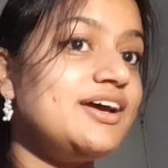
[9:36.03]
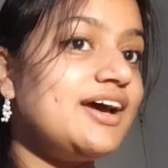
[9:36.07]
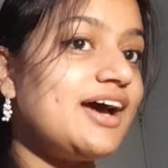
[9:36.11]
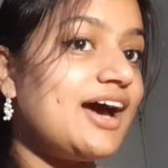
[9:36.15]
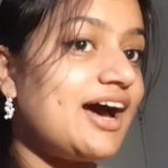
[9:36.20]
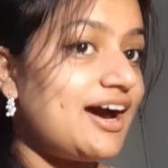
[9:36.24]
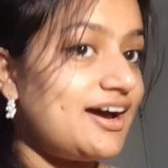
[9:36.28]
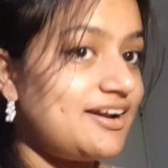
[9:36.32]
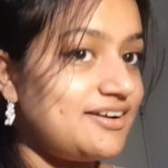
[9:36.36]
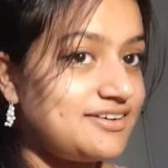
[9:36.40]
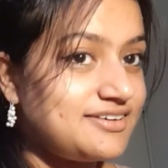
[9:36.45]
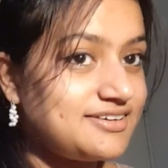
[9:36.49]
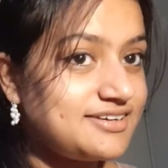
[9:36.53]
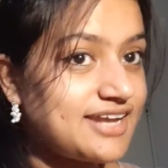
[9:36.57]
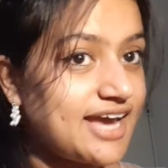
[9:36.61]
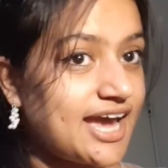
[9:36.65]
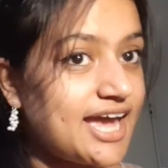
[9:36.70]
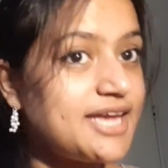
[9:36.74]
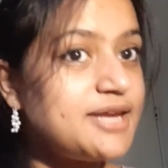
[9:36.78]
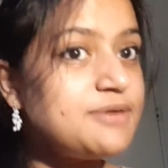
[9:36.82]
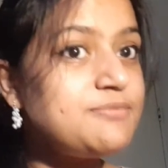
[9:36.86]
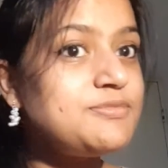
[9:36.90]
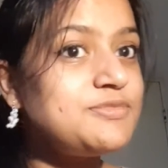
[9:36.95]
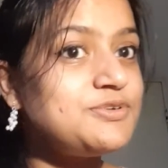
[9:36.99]
her
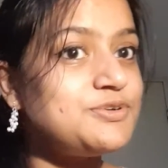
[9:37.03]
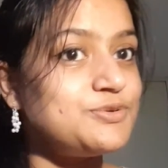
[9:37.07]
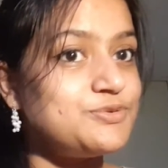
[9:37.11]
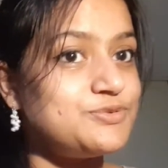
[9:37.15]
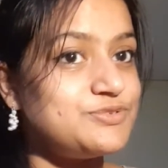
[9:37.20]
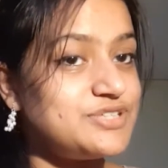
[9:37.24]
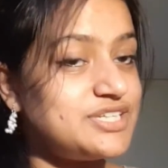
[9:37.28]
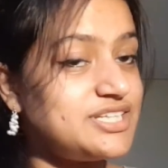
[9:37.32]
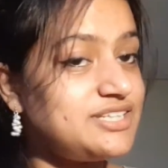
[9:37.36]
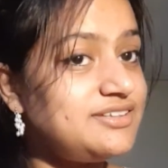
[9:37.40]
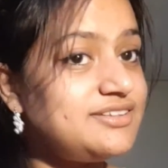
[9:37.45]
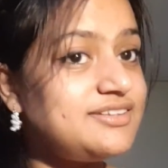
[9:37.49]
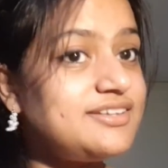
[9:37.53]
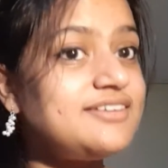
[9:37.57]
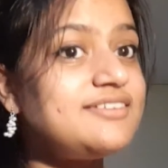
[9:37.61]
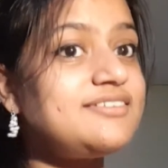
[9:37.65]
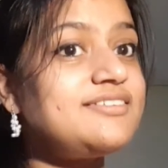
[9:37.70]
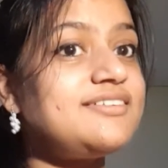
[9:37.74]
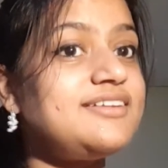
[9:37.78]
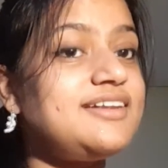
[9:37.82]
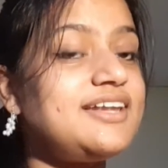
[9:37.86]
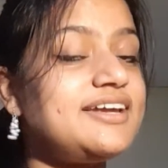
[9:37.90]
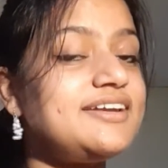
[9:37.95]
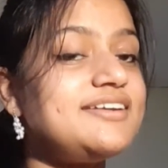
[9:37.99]
time to read
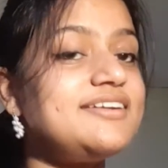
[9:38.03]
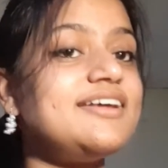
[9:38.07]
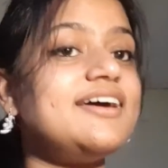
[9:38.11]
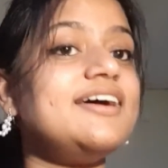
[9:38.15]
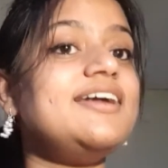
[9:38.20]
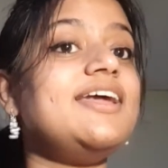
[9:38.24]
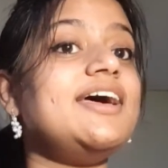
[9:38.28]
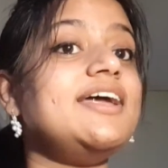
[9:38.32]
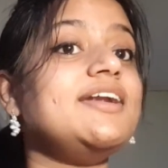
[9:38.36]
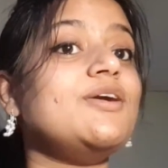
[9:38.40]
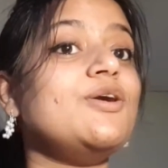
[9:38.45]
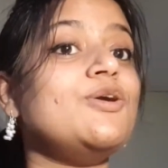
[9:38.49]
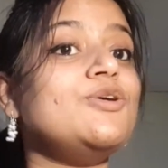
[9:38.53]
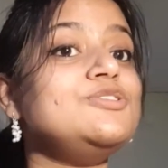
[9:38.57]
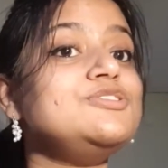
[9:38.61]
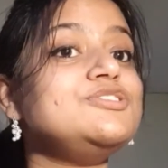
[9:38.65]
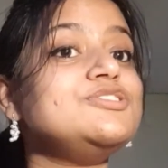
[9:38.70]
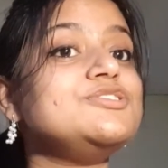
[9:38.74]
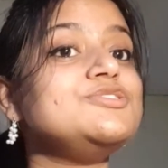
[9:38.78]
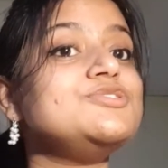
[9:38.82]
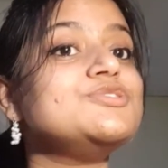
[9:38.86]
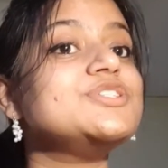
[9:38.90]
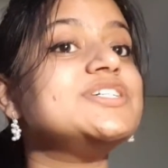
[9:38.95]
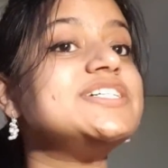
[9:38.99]
this letter, and
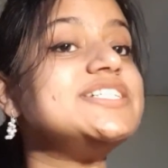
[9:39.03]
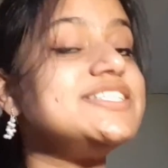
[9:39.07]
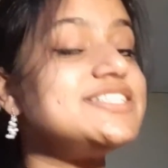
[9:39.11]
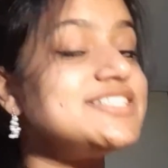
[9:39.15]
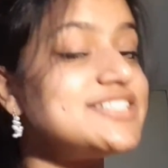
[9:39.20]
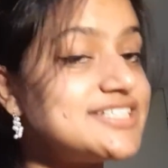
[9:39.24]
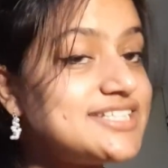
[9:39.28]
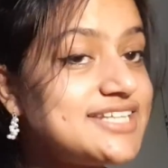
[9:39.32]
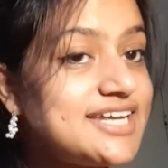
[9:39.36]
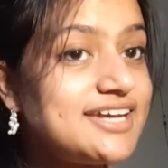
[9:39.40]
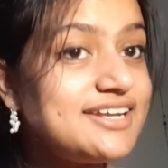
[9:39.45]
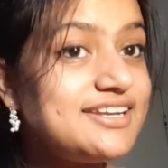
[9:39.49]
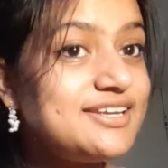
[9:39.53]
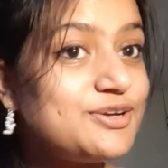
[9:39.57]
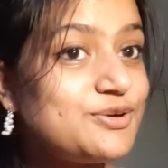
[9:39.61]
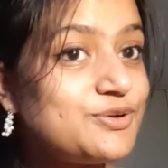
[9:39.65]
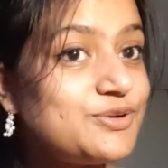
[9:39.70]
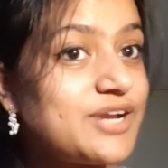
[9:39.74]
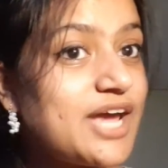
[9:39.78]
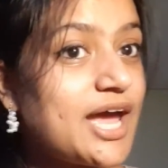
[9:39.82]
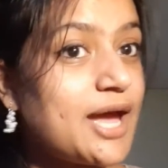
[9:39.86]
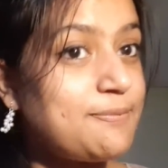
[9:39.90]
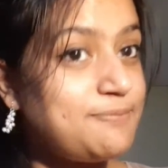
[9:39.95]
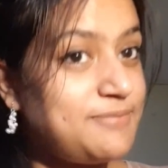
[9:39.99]
also to consider
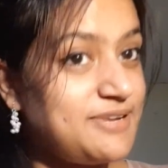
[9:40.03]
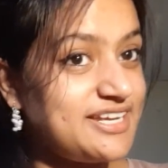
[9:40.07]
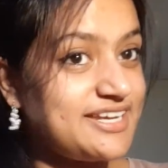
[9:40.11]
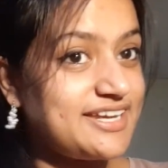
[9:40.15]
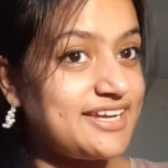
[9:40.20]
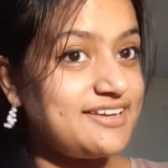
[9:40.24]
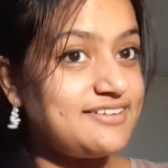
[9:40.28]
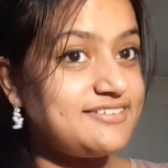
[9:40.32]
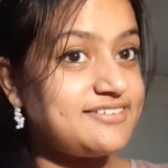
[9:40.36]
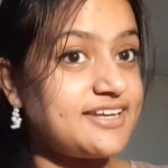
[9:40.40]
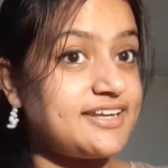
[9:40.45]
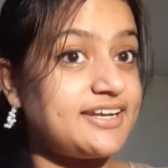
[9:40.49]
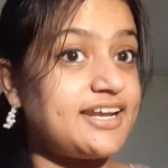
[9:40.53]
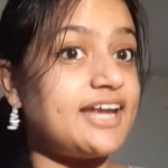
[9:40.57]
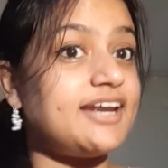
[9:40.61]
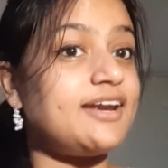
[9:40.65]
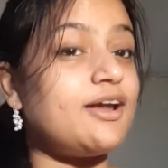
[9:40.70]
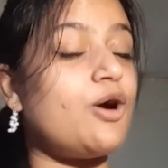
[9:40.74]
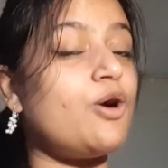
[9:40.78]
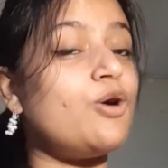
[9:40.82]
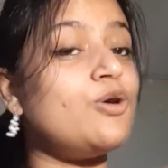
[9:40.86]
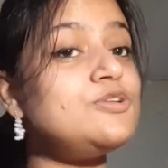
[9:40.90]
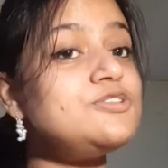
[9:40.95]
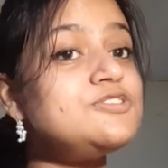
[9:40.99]
your application, and
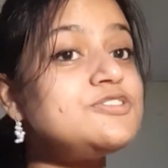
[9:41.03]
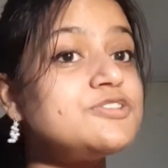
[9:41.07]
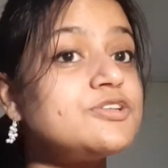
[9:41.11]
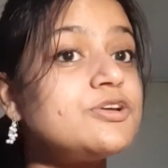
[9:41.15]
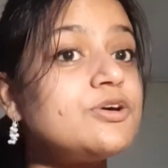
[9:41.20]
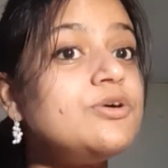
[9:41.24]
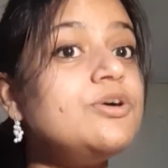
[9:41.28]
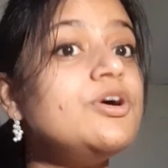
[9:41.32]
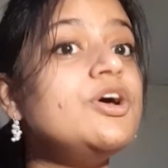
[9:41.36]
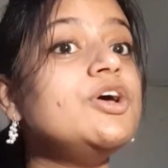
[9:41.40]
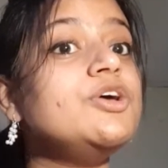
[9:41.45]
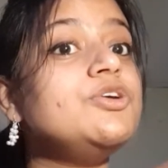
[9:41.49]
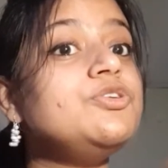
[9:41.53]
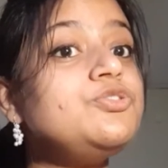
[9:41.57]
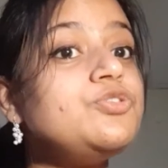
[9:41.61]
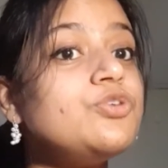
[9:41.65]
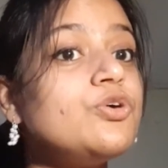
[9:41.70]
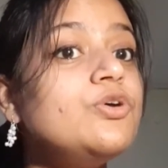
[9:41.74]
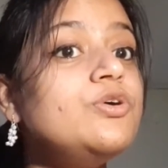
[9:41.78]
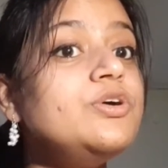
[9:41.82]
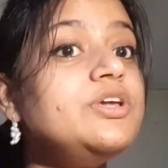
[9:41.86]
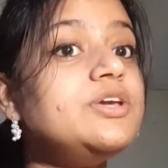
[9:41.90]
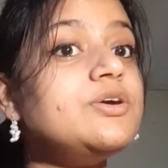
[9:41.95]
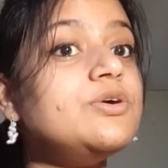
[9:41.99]
also
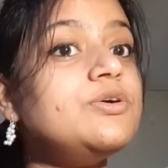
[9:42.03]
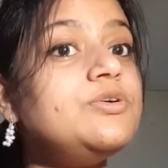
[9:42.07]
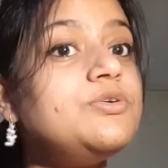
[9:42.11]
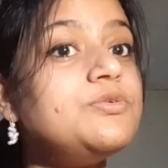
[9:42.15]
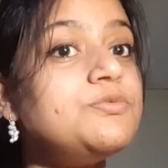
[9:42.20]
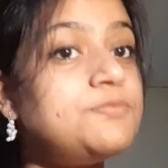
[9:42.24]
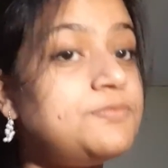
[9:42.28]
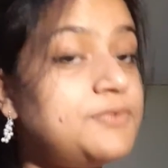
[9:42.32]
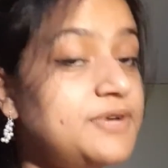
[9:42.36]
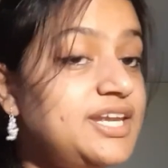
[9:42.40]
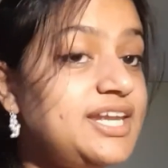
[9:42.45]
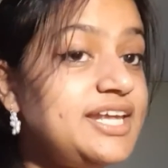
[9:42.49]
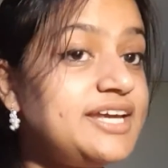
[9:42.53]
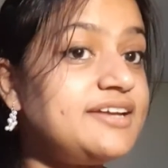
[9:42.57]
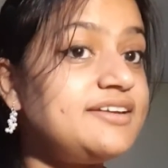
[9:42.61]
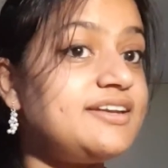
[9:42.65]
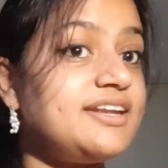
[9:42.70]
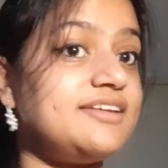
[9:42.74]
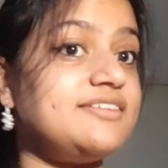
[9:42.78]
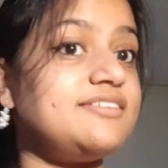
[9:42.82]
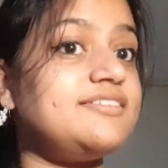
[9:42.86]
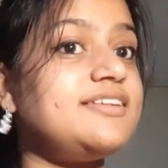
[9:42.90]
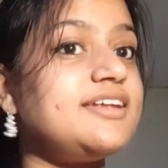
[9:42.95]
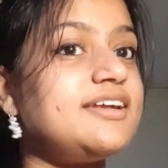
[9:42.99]
show your
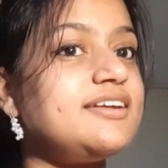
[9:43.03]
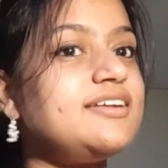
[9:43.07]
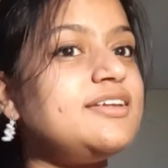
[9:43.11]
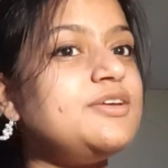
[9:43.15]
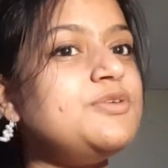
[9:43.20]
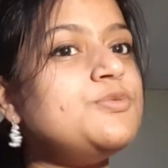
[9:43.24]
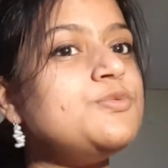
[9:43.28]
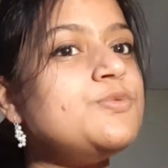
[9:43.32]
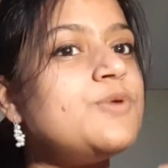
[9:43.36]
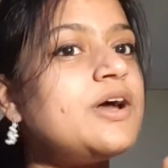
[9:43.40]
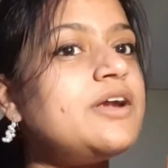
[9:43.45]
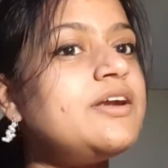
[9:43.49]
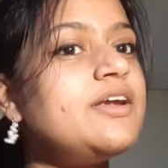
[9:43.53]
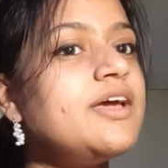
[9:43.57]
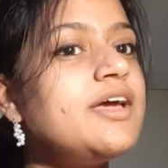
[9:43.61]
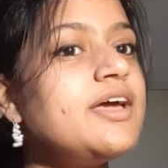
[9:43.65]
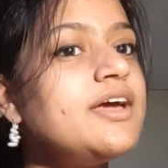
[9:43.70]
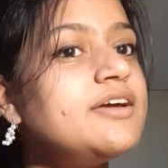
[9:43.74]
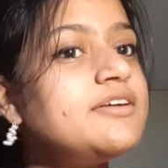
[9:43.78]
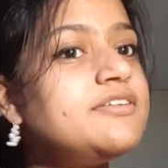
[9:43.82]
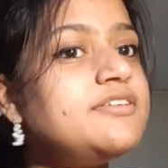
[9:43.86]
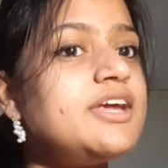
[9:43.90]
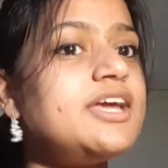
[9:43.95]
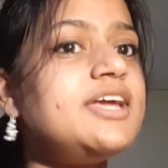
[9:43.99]
willingness that you are
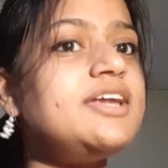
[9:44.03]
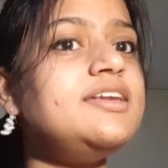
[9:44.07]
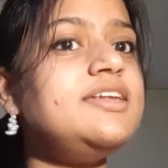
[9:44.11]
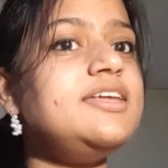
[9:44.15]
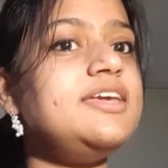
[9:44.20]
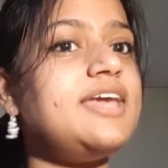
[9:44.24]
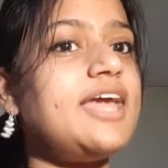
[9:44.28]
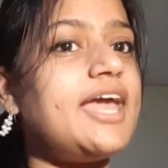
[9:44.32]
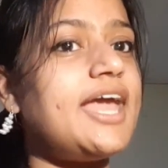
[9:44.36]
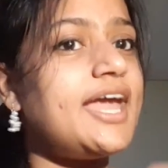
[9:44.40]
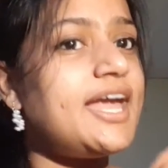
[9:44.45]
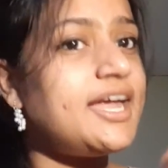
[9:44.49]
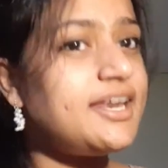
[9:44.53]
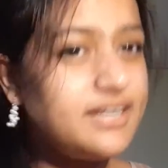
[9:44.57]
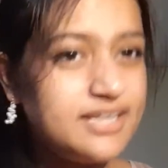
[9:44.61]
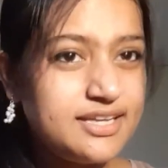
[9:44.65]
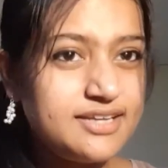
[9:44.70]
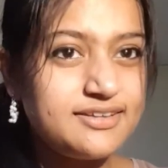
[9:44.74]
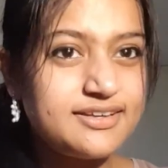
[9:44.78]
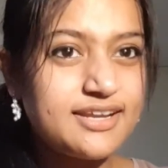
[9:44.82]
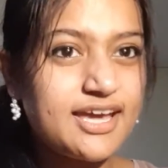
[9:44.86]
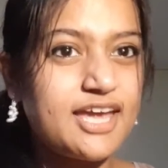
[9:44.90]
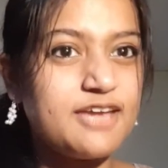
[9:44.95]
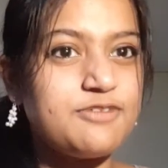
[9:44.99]
ready
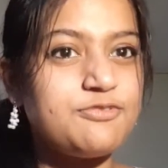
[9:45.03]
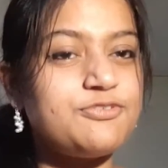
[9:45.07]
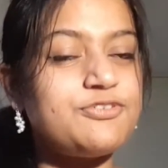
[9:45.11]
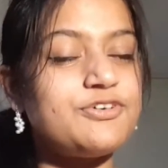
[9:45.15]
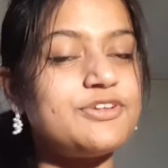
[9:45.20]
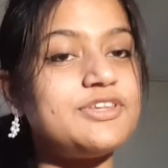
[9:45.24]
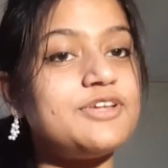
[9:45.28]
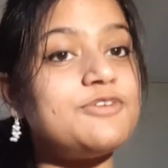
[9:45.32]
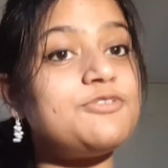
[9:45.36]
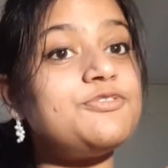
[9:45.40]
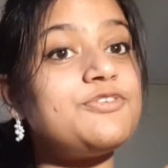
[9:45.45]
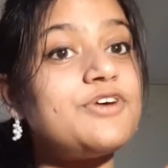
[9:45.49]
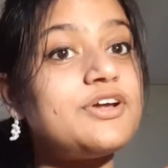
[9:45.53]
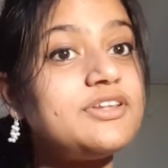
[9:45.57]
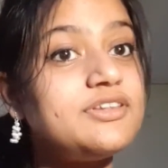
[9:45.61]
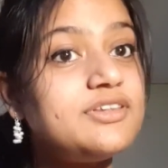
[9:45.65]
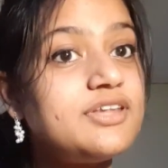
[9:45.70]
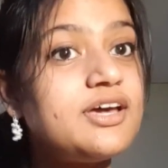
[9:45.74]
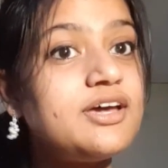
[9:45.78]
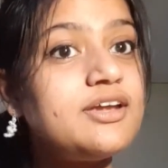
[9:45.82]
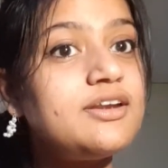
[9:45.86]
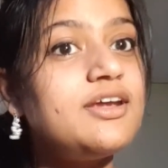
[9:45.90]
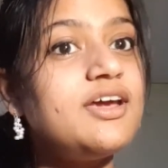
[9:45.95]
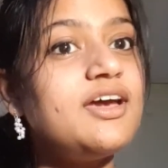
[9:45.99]
anytime for the
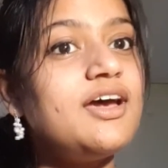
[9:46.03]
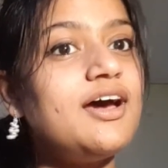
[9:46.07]
further